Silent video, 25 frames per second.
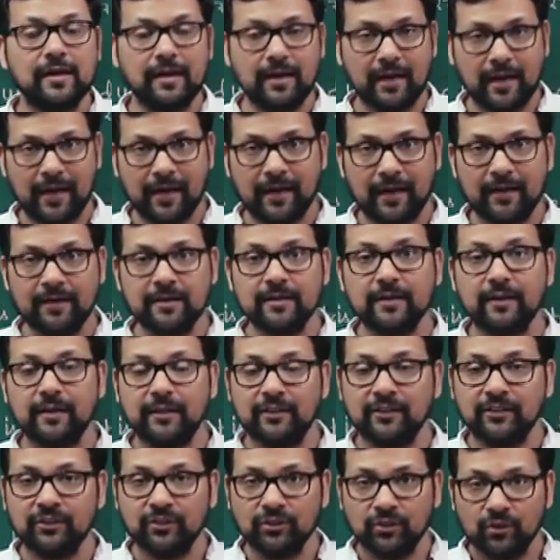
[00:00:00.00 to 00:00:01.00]
and
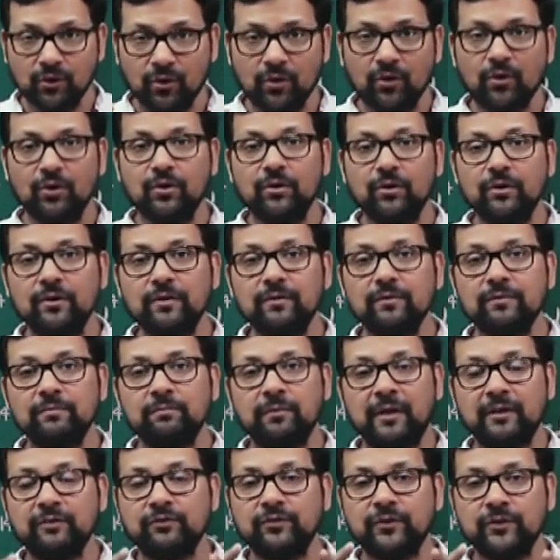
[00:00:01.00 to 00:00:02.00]
in your,
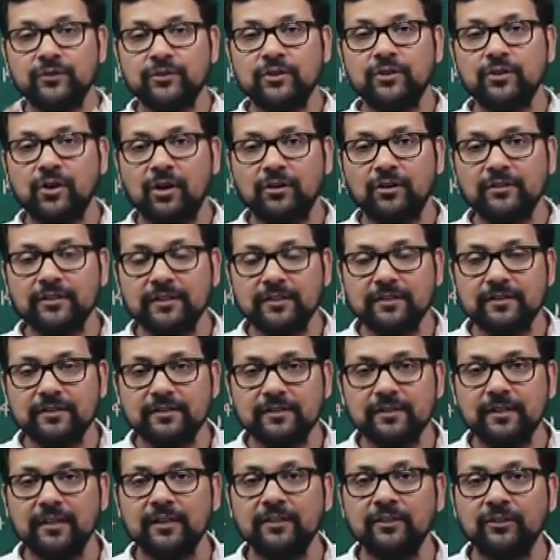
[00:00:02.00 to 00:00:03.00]
my future
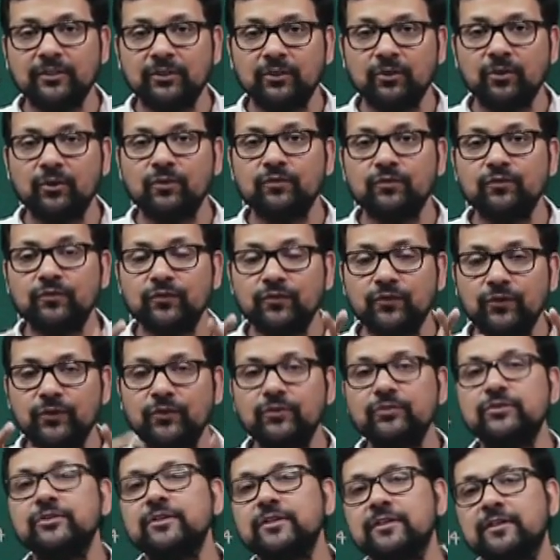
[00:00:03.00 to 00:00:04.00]
doctors, in your
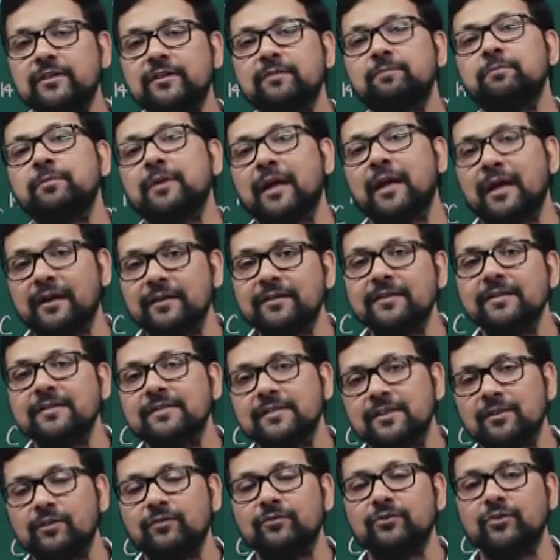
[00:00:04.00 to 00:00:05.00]
future
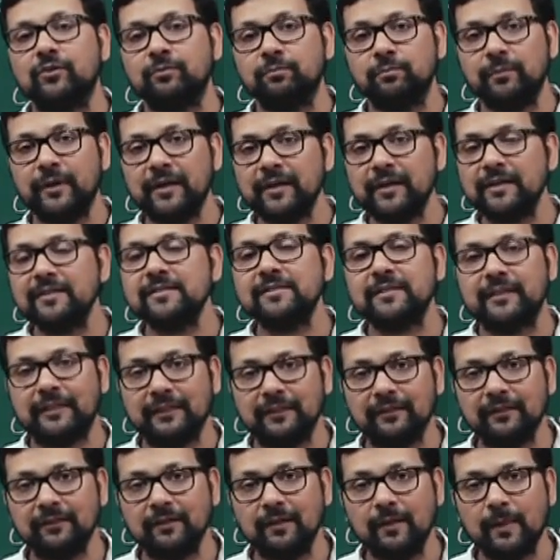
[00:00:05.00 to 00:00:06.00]
practice of your
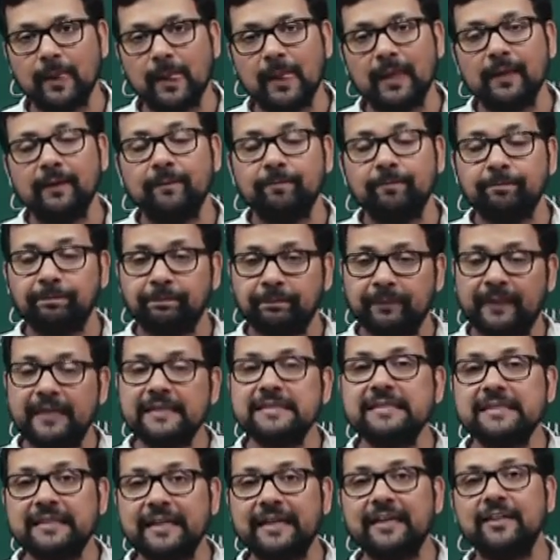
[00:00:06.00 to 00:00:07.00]
medicine,
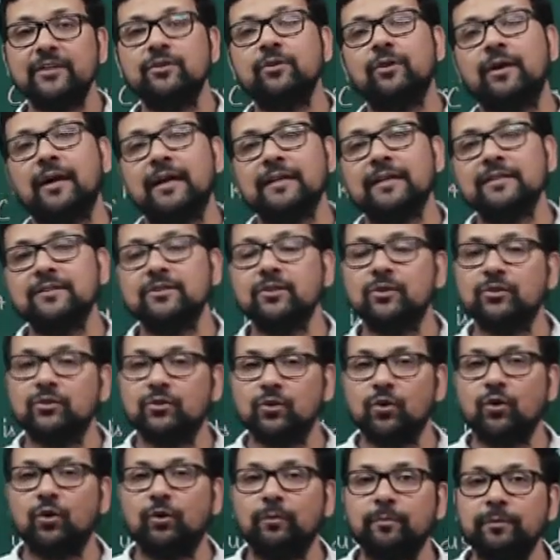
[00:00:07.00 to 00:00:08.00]
this
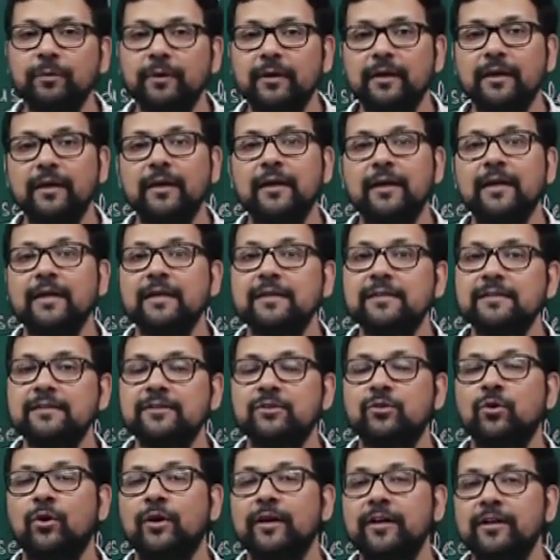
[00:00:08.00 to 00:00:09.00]
radioisotope is
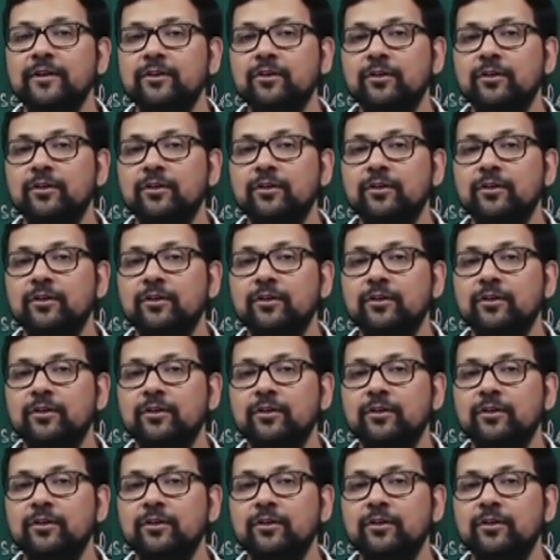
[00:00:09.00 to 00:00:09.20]
going